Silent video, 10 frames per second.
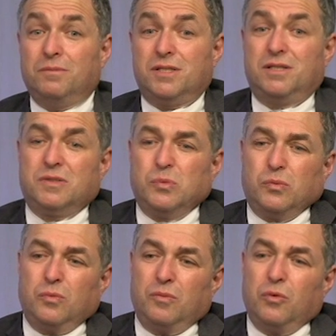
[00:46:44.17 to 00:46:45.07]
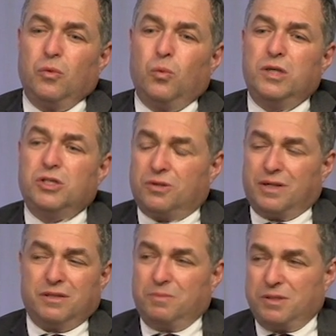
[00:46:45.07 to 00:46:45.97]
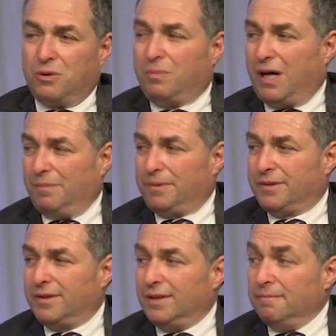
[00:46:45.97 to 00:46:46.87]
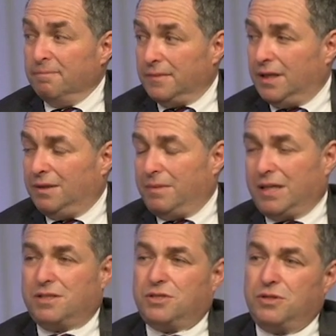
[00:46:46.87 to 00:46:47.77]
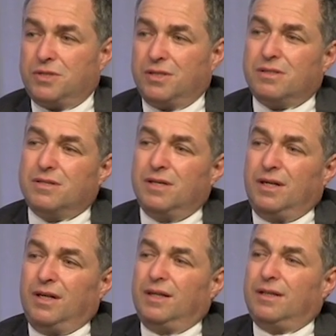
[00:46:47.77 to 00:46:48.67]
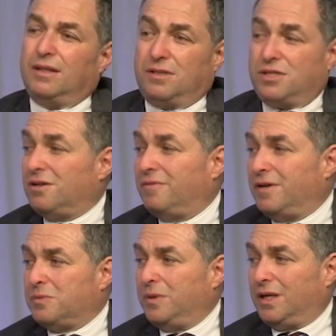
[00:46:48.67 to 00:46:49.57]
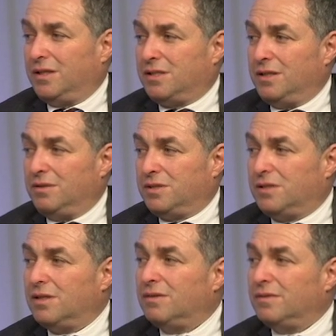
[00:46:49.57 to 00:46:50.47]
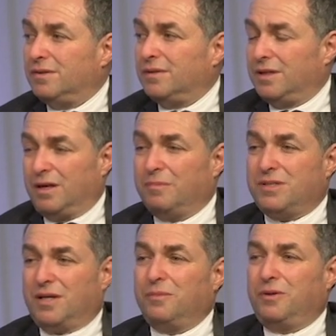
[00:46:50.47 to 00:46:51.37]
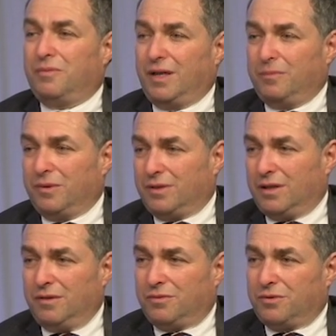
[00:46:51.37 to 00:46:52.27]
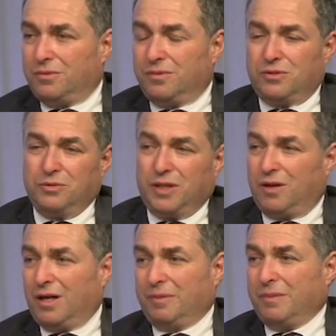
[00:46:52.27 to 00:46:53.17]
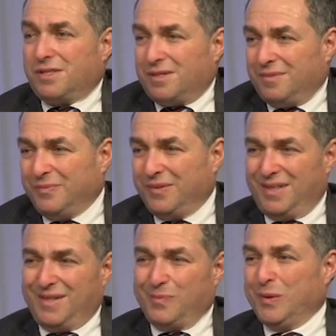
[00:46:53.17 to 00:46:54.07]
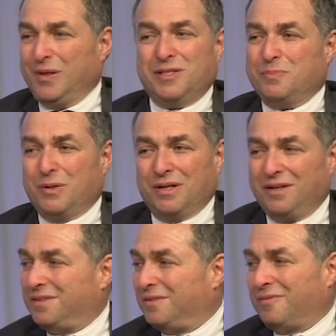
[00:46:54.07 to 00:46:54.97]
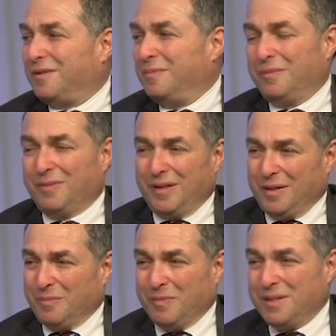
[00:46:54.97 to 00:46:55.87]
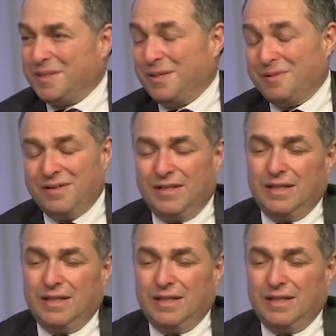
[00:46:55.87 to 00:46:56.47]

was this would turn out to be so popular in Massachusetts that the surveys we continued to do, the numbers that we ran were done through 2 economists. I'm really not smart enough to come out with that number myself.